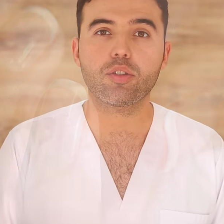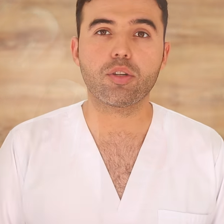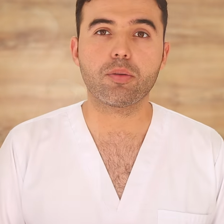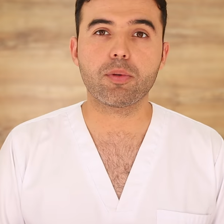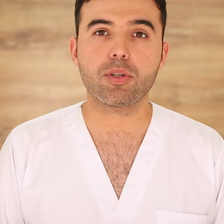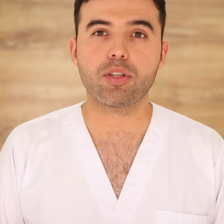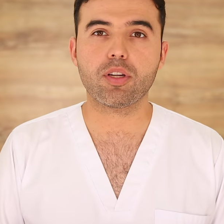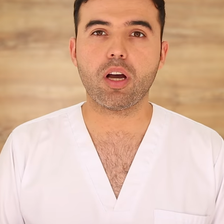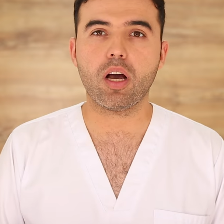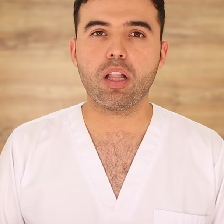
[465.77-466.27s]

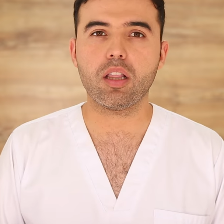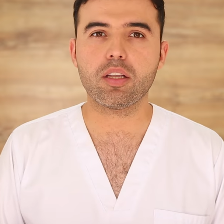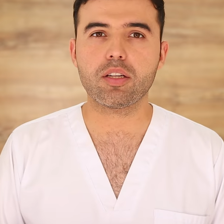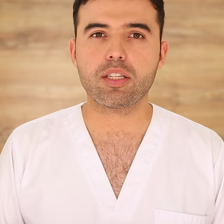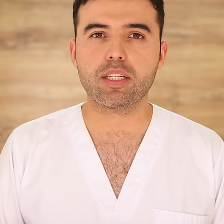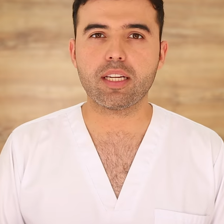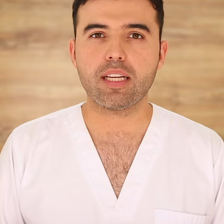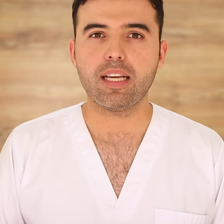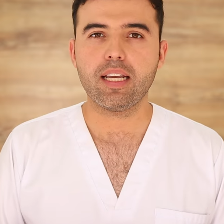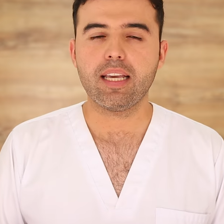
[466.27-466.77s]

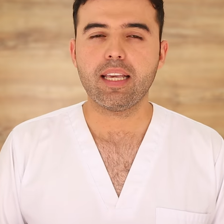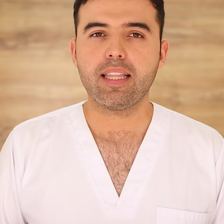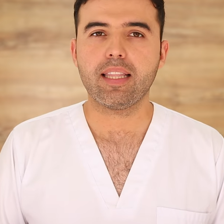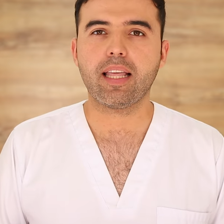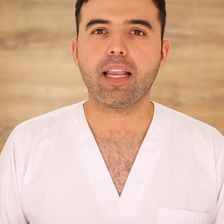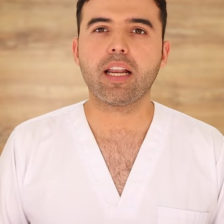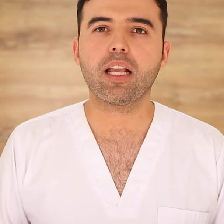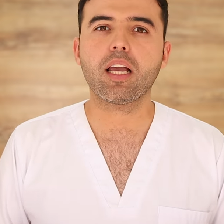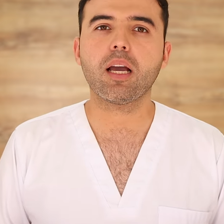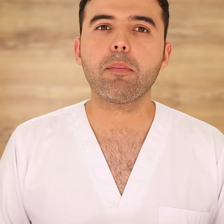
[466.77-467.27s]
Dermatology
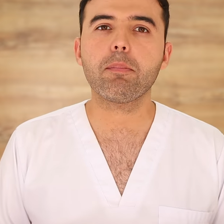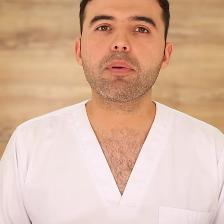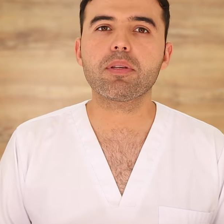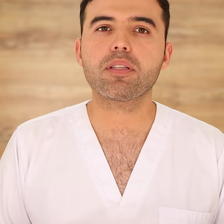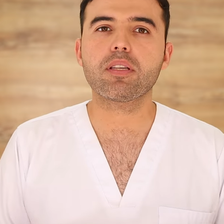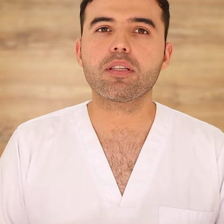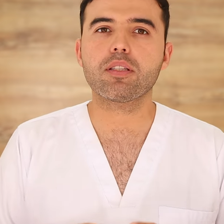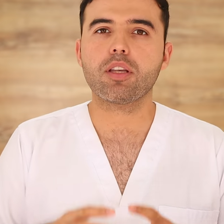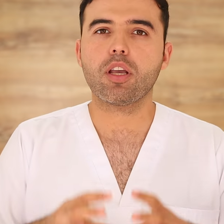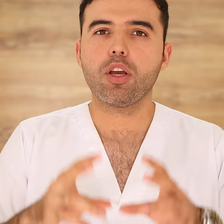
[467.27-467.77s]
that
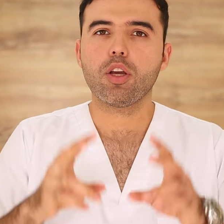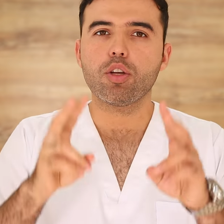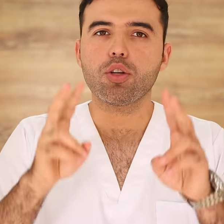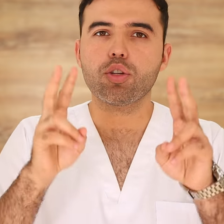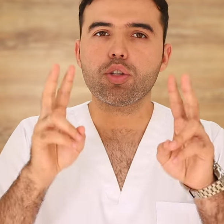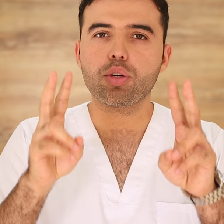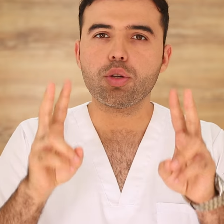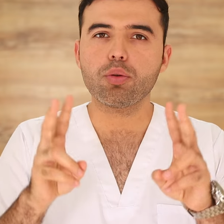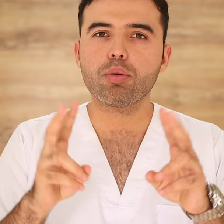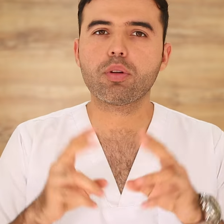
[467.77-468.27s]
encompasses
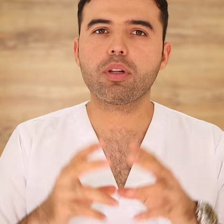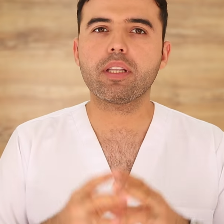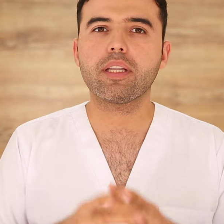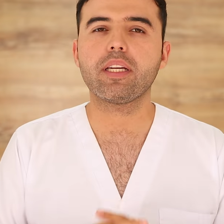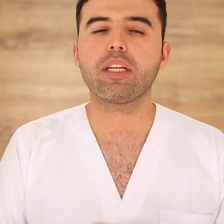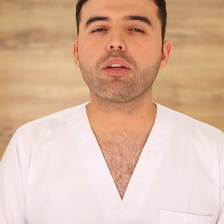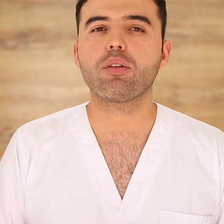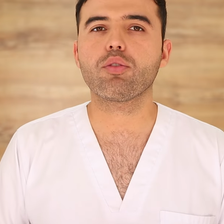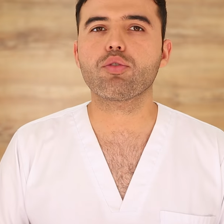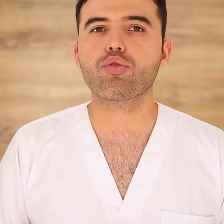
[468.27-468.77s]
two
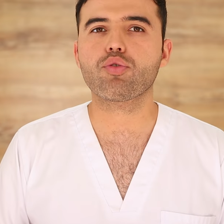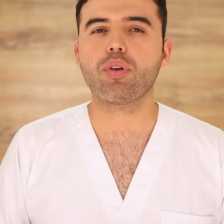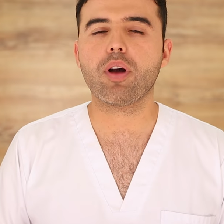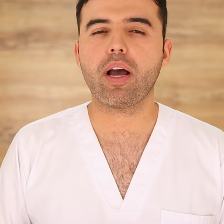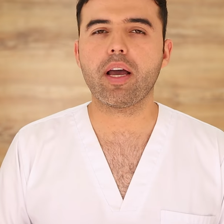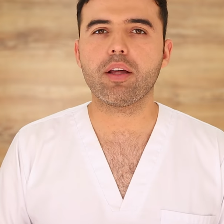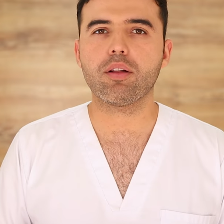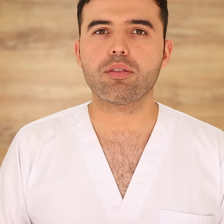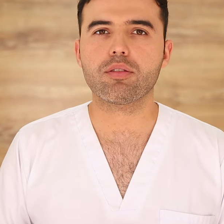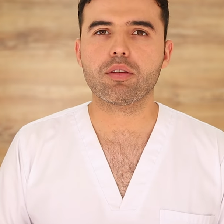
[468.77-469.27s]
clinical
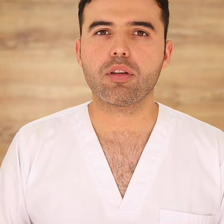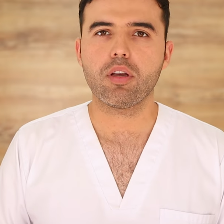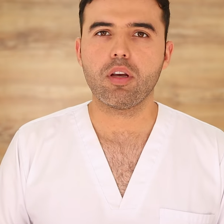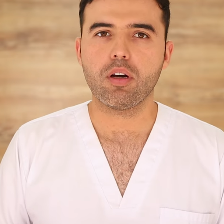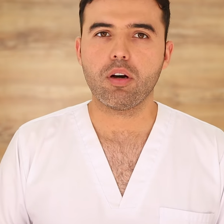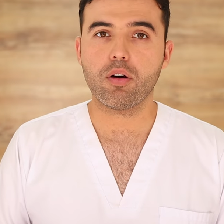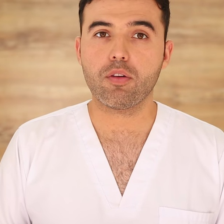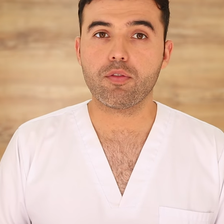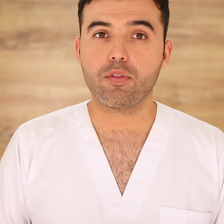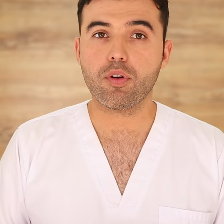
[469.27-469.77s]
trials.
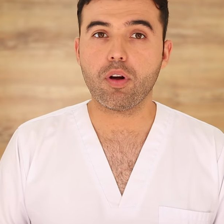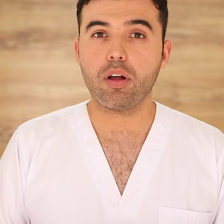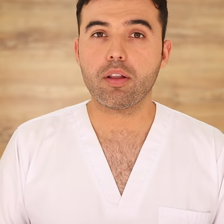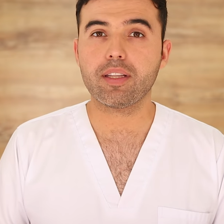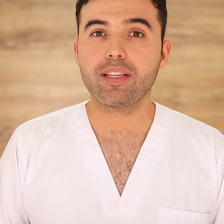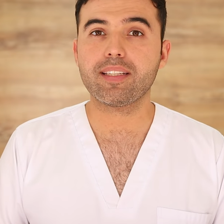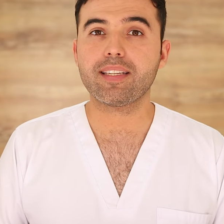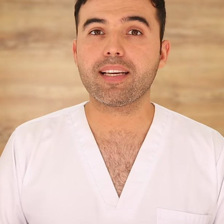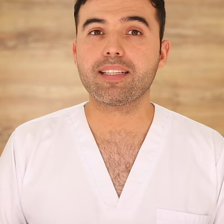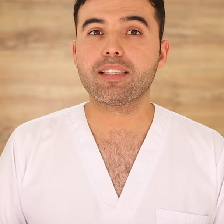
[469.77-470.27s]
Overall,
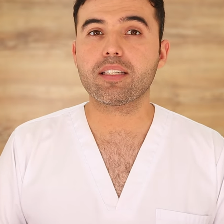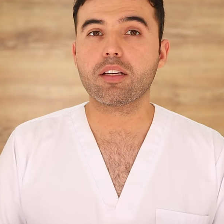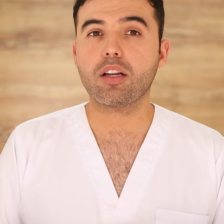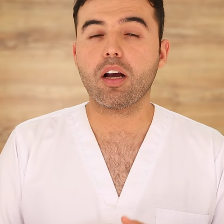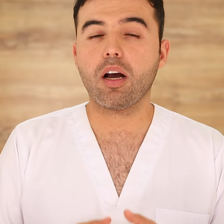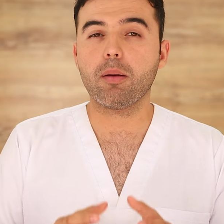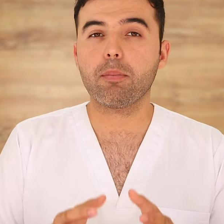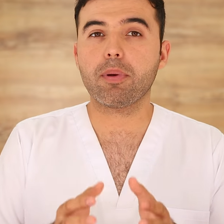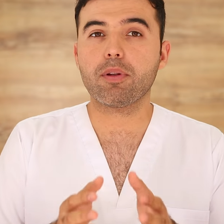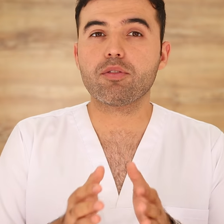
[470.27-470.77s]
they tested
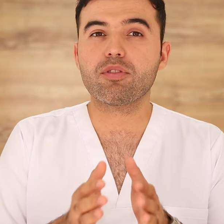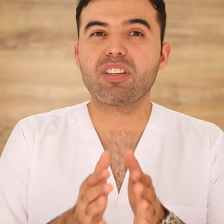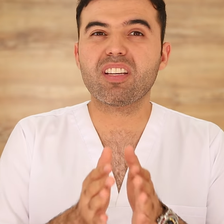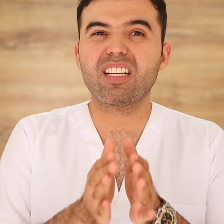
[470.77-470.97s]
compounds